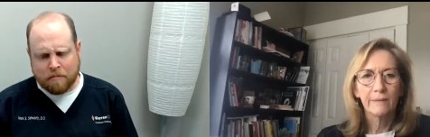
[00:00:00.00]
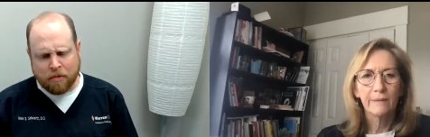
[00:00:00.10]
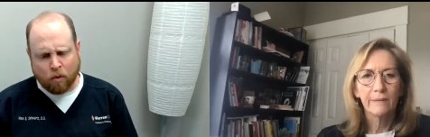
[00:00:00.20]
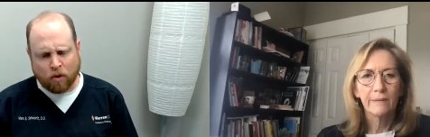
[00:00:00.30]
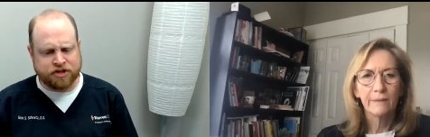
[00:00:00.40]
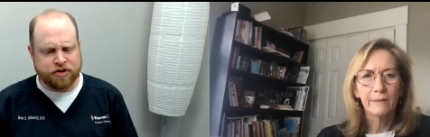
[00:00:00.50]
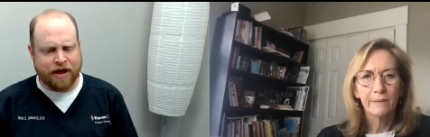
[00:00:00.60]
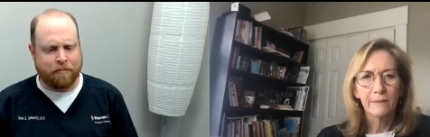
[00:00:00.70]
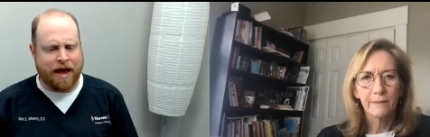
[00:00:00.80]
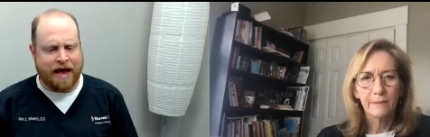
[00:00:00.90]
Speaker 1: But once you
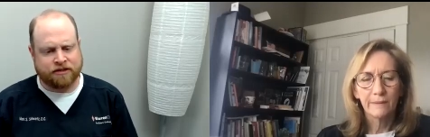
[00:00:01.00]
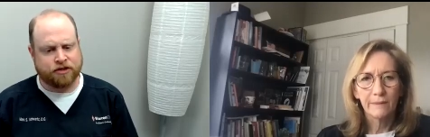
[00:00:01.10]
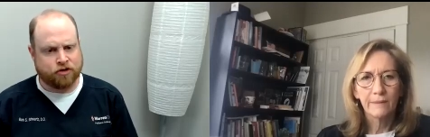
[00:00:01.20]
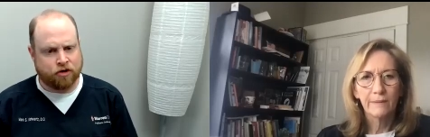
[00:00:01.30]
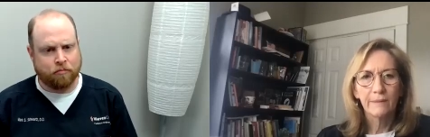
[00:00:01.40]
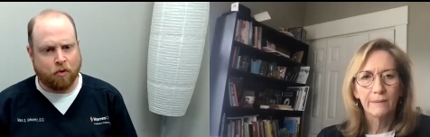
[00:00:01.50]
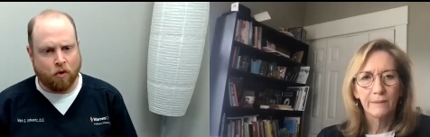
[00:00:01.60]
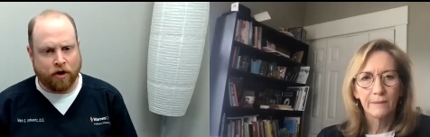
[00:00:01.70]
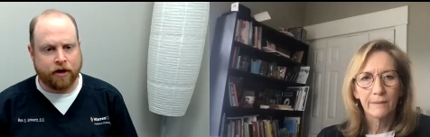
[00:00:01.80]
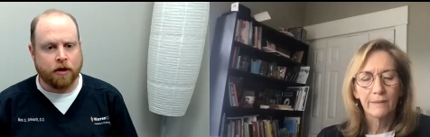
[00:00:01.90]
get past a certain
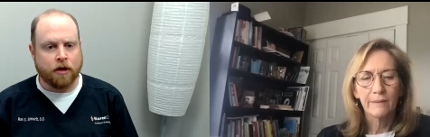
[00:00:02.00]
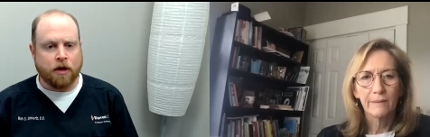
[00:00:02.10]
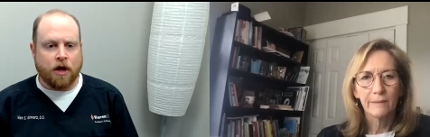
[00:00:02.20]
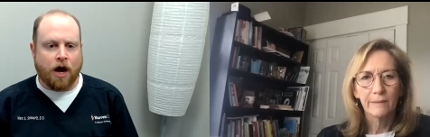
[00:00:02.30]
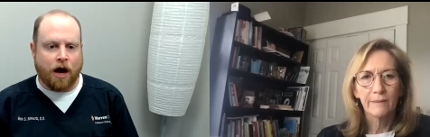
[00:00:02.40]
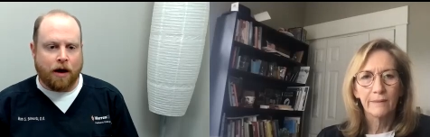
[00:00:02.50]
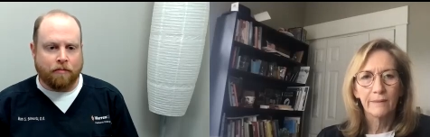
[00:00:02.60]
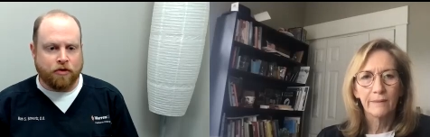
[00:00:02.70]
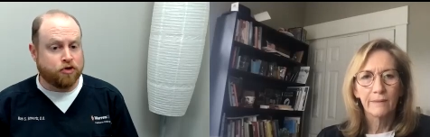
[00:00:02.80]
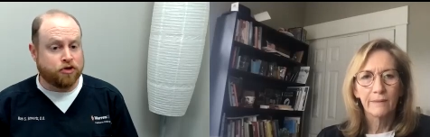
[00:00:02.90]
point,
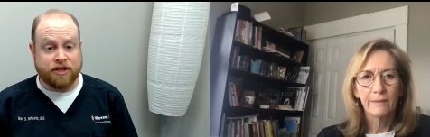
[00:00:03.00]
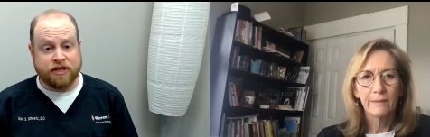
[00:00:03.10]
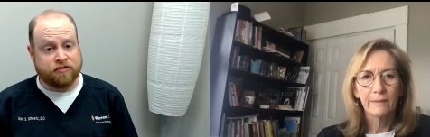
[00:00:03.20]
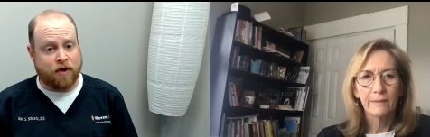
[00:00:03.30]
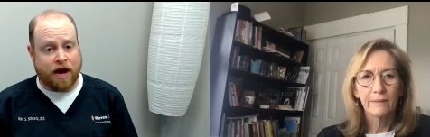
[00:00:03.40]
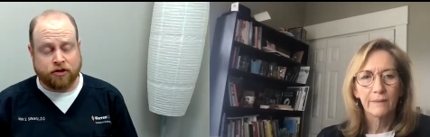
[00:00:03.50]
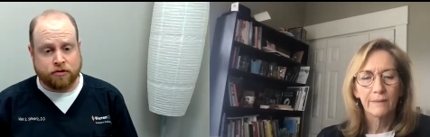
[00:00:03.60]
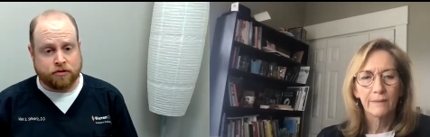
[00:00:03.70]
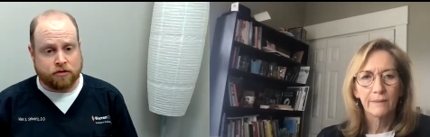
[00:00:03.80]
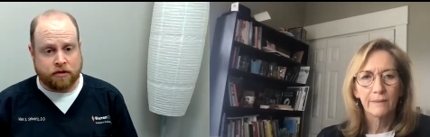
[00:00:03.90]
um, usually these
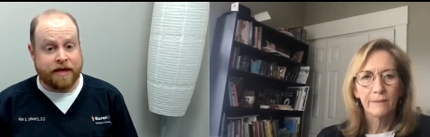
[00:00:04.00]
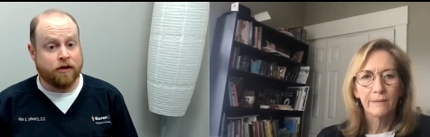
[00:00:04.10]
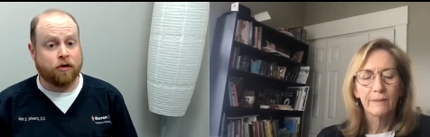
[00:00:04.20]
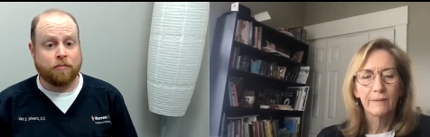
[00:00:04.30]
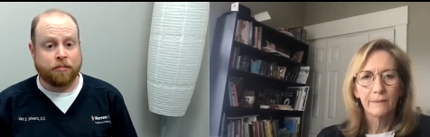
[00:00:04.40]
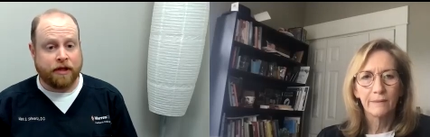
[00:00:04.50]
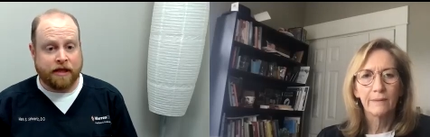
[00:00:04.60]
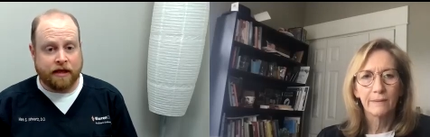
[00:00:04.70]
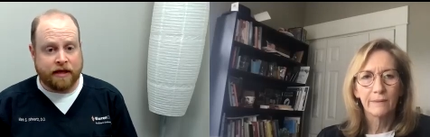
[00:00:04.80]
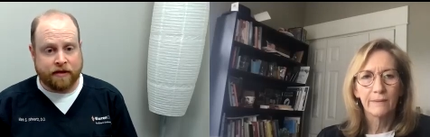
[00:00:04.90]
fractures heal
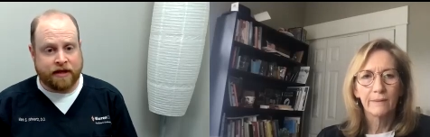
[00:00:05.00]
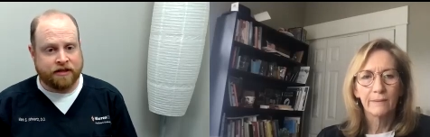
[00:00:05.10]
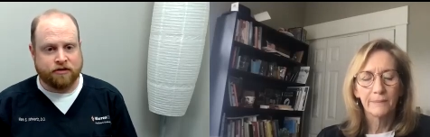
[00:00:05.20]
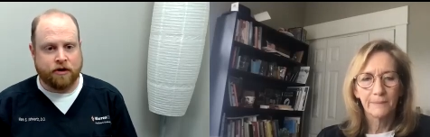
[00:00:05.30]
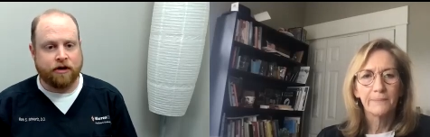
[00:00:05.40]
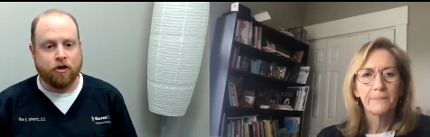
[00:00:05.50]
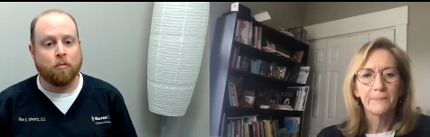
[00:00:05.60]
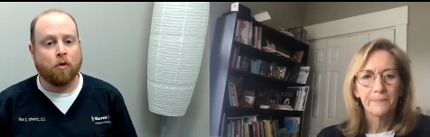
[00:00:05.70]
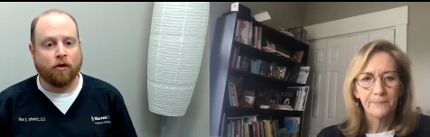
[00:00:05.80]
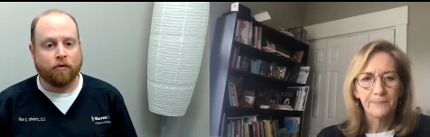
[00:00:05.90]
completely and the kids are at
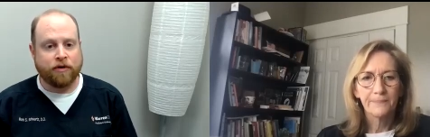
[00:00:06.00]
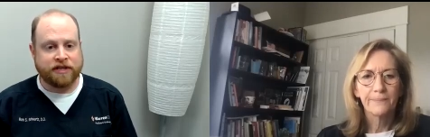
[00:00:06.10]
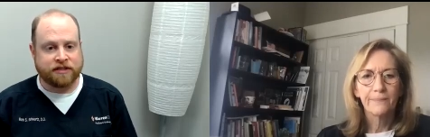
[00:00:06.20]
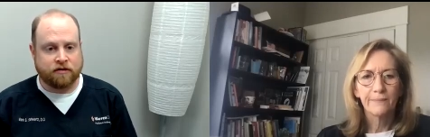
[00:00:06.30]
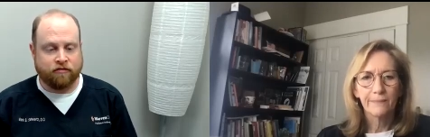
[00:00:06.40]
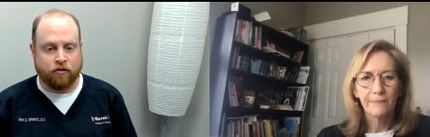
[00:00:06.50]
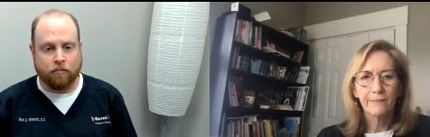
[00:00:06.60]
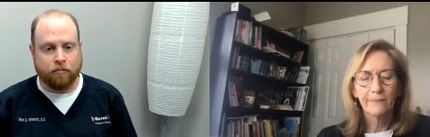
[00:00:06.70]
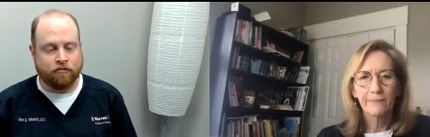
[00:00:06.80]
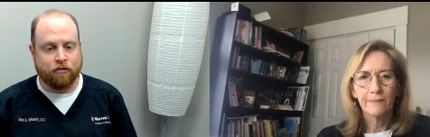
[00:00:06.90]
no more risk
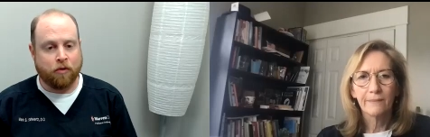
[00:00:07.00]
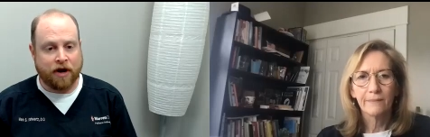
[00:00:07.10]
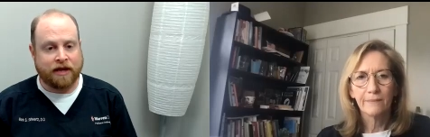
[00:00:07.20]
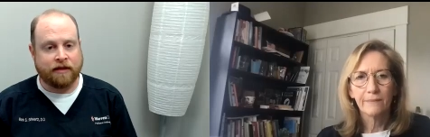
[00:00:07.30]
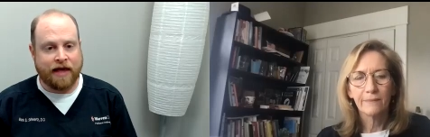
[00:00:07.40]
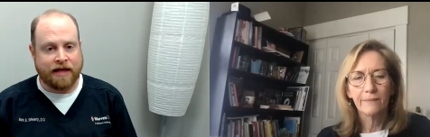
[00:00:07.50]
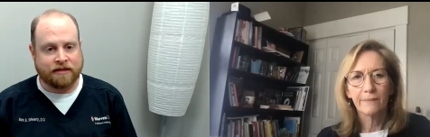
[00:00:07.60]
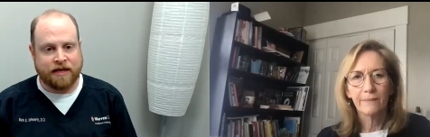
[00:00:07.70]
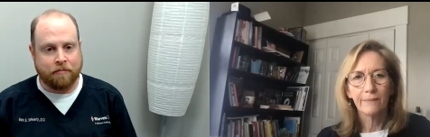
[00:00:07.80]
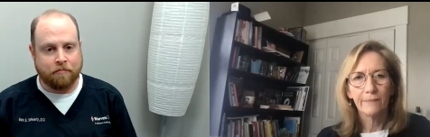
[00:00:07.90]
for for breaking
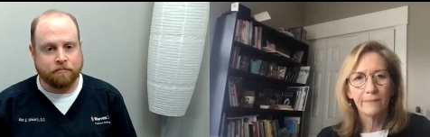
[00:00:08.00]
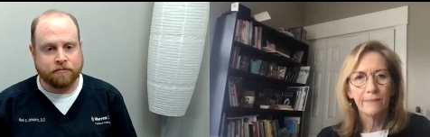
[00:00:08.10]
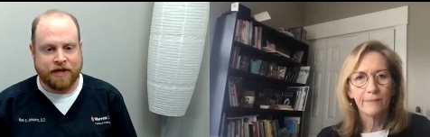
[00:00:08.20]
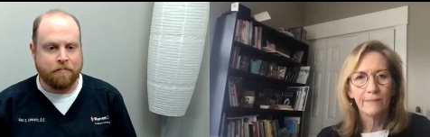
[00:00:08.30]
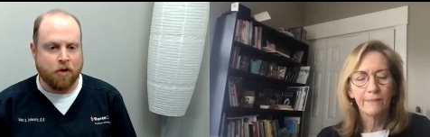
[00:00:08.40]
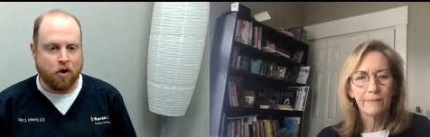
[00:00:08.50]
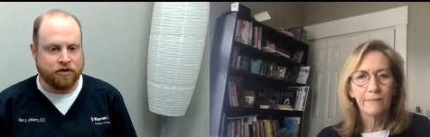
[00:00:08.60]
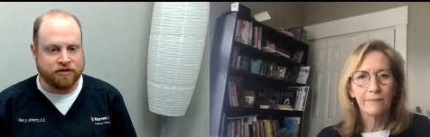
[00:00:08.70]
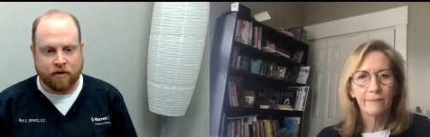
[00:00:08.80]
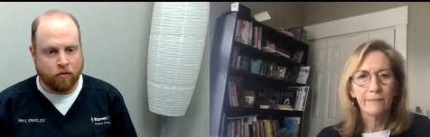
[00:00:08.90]
that same same
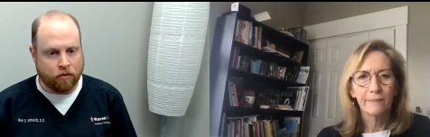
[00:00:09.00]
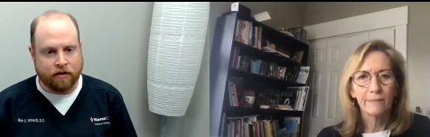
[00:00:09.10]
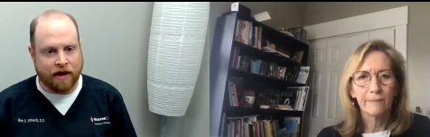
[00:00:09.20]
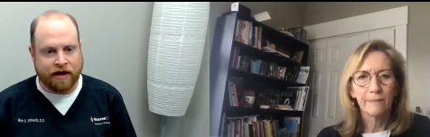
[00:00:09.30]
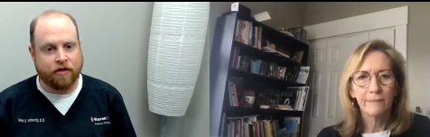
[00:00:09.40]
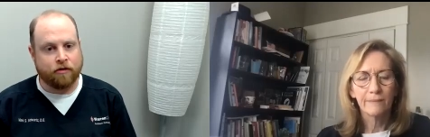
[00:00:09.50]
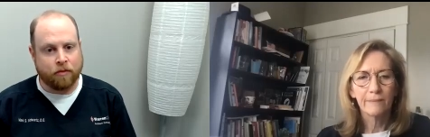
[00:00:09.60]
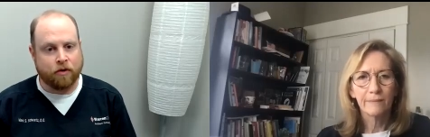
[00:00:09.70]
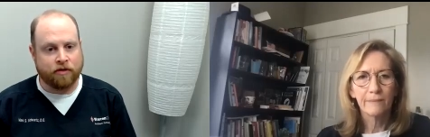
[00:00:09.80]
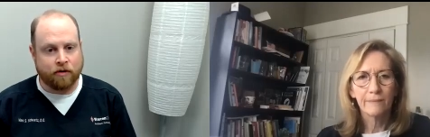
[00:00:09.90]
bone as they would any other
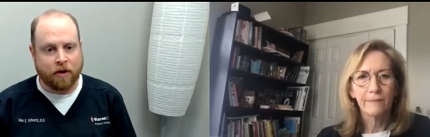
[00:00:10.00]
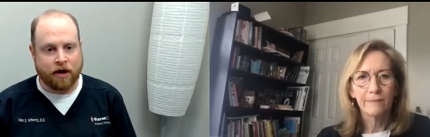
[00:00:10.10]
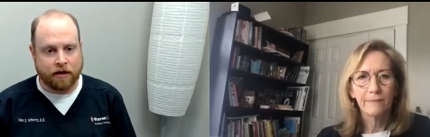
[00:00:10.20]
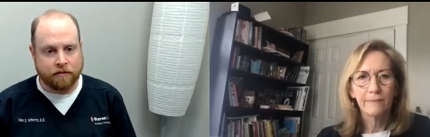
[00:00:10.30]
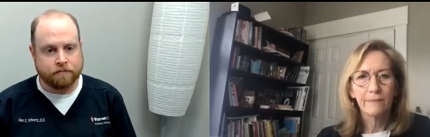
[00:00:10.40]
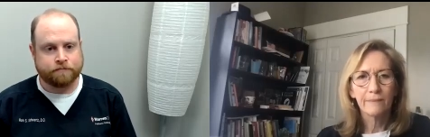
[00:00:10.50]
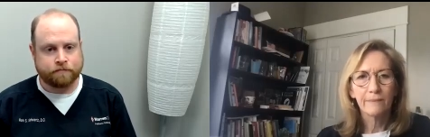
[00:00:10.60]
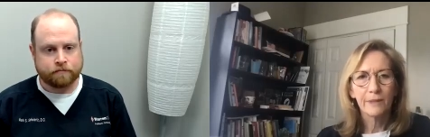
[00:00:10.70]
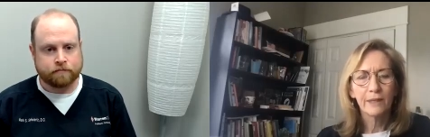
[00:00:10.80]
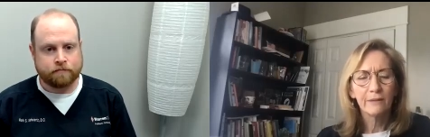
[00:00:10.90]
bone in their body
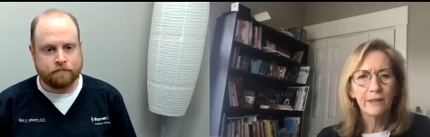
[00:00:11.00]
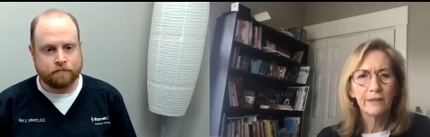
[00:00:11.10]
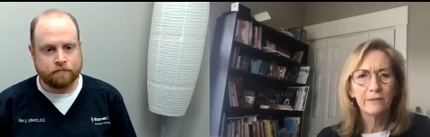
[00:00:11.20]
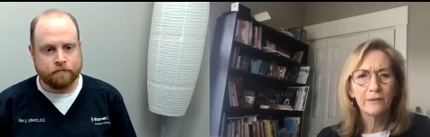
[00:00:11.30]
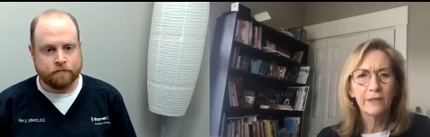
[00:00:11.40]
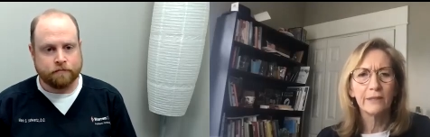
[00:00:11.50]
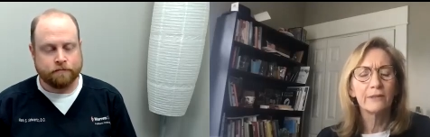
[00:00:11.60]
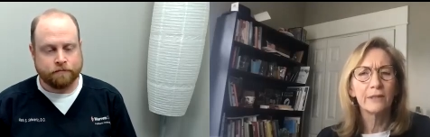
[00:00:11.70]
Speaker 2: okay that's great